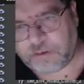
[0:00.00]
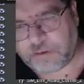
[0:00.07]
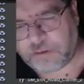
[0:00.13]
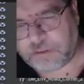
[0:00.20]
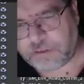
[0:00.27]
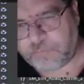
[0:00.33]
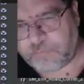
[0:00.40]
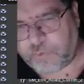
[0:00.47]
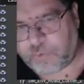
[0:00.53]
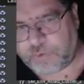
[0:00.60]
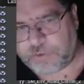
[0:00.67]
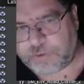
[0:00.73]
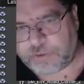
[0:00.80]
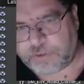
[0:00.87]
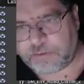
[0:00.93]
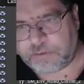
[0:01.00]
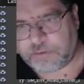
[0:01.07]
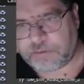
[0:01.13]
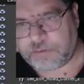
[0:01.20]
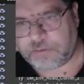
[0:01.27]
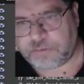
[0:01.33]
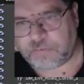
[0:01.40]
Some boards on
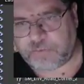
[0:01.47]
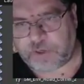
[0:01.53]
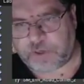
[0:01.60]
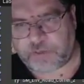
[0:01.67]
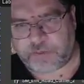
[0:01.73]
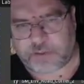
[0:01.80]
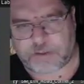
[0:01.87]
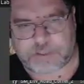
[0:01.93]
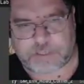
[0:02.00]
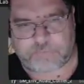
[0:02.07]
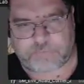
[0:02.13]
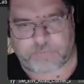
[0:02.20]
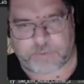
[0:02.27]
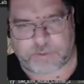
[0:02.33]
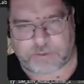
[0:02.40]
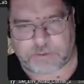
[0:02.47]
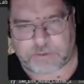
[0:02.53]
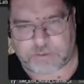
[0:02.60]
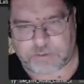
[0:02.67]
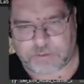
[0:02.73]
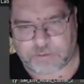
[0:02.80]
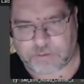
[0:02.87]
randomly on the side of a building.
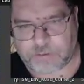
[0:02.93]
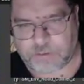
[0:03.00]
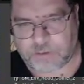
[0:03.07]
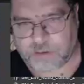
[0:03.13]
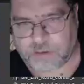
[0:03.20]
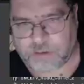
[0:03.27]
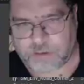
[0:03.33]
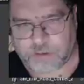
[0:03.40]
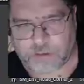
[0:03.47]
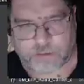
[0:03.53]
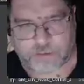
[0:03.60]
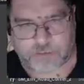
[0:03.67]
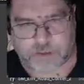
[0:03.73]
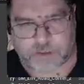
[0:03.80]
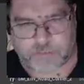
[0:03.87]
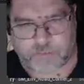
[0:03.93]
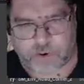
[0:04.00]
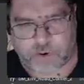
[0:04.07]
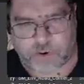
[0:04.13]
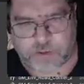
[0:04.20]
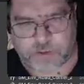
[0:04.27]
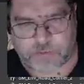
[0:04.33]
Looks like a
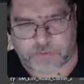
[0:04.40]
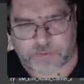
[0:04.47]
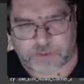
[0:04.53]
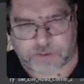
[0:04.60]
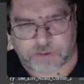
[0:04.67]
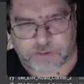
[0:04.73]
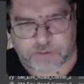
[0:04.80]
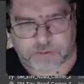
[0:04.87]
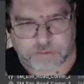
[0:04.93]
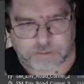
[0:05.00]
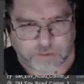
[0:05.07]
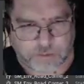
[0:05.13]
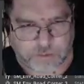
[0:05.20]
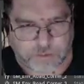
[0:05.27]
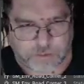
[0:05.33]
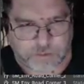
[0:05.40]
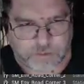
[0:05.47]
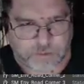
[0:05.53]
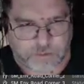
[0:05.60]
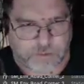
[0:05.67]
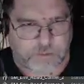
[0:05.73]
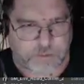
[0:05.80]
market over there.
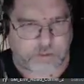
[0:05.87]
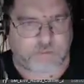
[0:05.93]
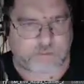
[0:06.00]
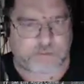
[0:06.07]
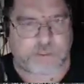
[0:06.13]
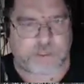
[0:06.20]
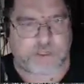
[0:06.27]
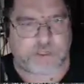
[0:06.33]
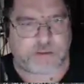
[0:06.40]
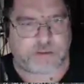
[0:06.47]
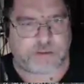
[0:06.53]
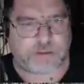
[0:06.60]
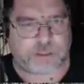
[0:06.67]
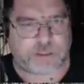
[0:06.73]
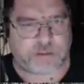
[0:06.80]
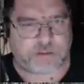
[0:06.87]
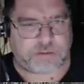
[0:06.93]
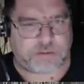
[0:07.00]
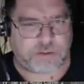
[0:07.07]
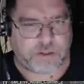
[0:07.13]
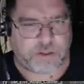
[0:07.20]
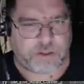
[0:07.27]
Interstate. Just like
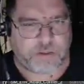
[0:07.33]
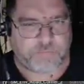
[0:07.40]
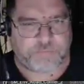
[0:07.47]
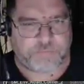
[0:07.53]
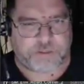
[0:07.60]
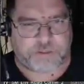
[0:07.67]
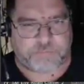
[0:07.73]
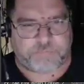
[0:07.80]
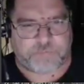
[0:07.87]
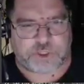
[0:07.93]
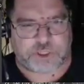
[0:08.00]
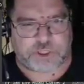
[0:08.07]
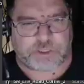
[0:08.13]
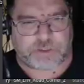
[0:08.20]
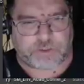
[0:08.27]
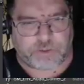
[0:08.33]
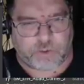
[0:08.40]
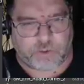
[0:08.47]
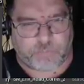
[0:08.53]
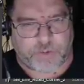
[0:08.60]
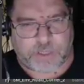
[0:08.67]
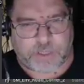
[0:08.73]
the division, the low
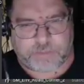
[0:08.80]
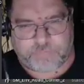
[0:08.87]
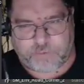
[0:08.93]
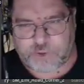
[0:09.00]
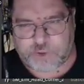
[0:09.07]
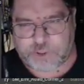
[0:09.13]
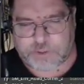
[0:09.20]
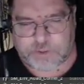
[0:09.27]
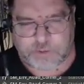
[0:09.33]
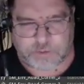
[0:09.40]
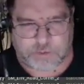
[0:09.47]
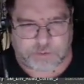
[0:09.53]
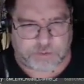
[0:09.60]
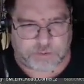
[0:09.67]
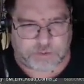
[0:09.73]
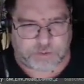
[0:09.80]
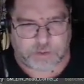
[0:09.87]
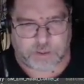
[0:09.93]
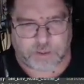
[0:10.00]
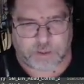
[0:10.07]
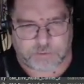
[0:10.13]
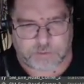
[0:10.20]
poly version.
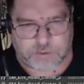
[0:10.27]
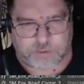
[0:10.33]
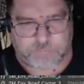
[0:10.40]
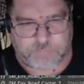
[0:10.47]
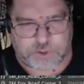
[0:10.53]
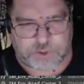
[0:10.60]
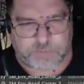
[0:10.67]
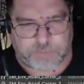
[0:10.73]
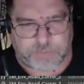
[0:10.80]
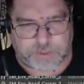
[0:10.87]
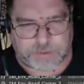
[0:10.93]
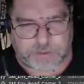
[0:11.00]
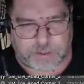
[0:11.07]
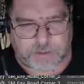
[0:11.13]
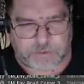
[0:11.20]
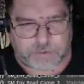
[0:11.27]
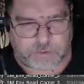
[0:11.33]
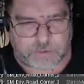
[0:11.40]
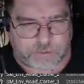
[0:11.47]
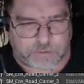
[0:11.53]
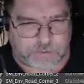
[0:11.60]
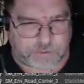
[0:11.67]
The division meets
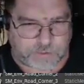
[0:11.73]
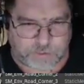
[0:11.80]
unturned.